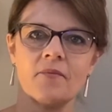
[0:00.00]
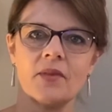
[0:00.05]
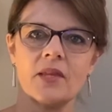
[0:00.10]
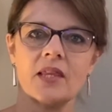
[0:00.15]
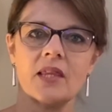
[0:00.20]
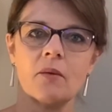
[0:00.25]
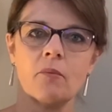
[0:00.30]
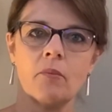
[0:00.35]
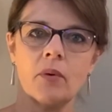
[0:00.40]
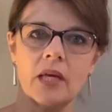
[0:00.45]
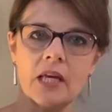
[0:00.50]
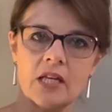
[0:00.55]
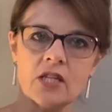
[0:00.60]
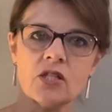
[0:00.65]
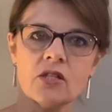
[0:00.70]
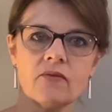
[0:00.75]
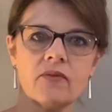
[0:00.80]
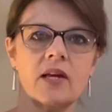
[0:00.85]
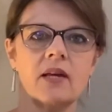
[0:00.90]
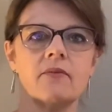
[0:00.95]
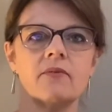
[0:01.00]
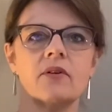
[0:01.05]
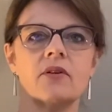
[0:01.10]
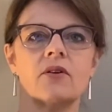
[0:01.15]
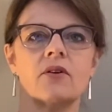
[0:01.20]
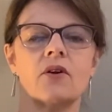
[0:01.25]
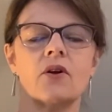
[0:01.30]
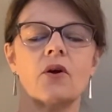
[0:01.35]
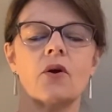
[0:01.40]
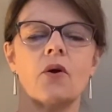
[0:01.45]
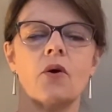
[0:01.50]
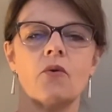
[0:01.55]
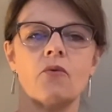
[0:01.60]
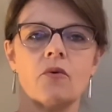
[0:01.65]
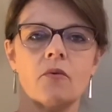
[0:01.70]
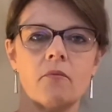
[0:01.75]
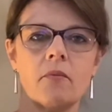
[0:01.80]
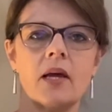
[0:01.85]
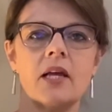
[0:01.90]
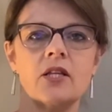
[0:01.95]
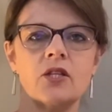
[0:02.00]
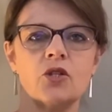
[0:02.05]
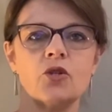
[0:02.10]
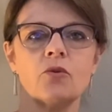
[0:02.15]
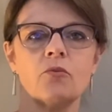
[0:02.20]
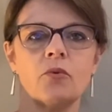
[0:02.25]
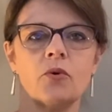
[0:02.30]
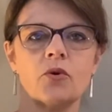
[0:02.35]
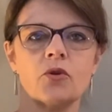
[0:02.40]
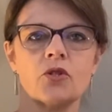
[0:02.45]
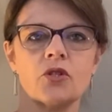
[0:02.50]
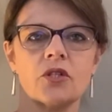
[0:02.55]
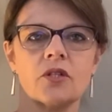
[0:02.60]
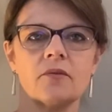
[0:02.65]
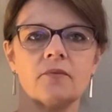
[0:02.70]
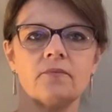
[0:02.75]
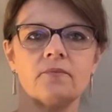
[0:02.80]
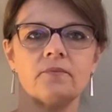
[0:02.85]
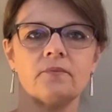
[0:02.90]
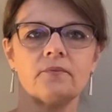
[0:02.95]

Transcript: the peace of heaven remains your portion.